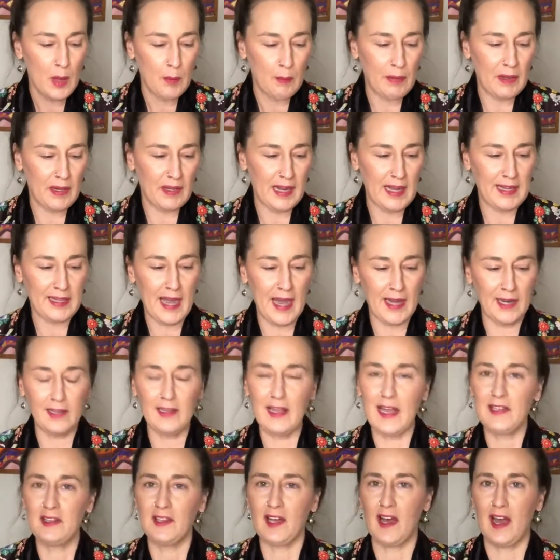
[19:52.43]
But I kinda
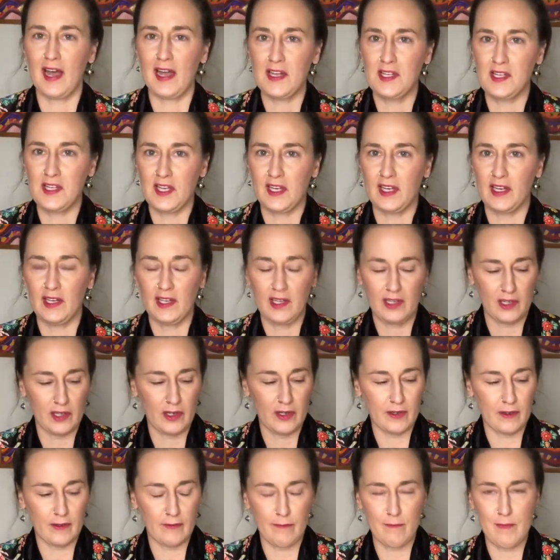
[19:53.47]
like the idea
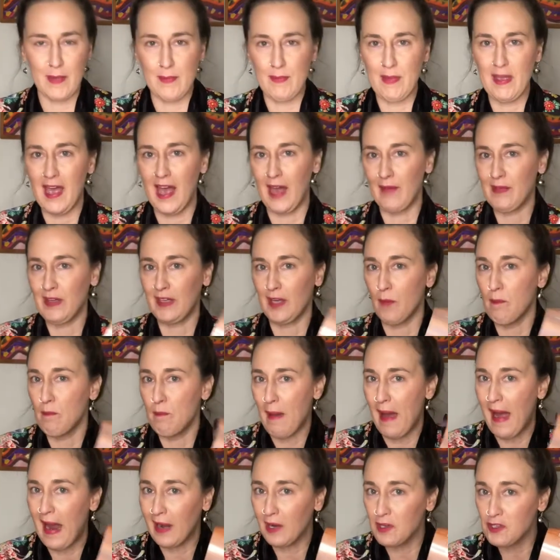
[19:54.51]
of maybe having a
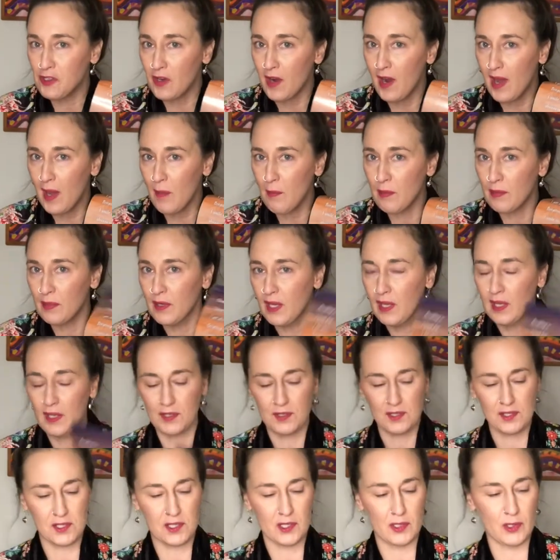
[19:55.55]
backdrop.
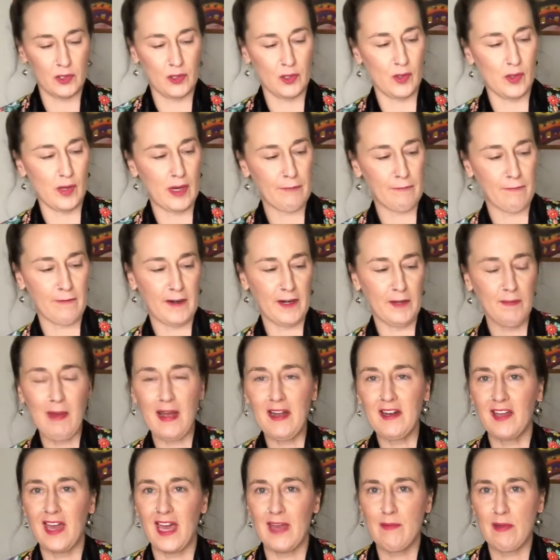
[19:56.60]
So a friend of
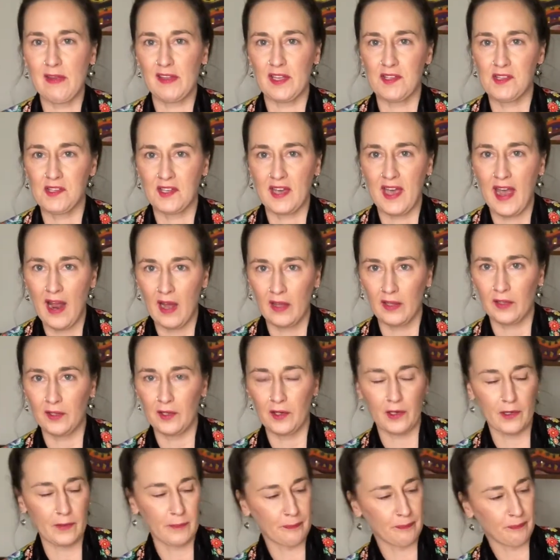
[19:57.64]
mine gave me this
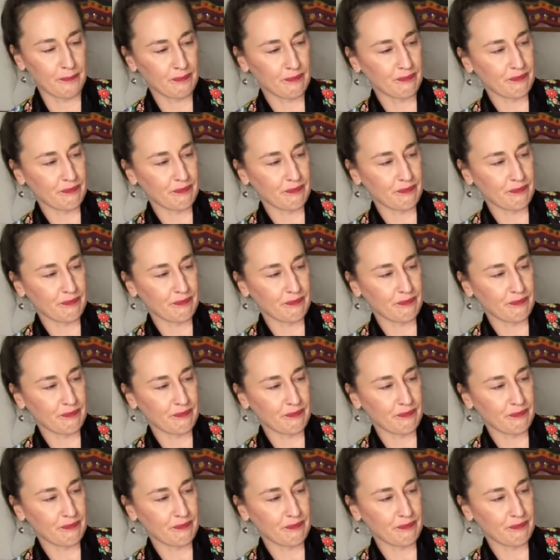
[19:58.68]
calendar.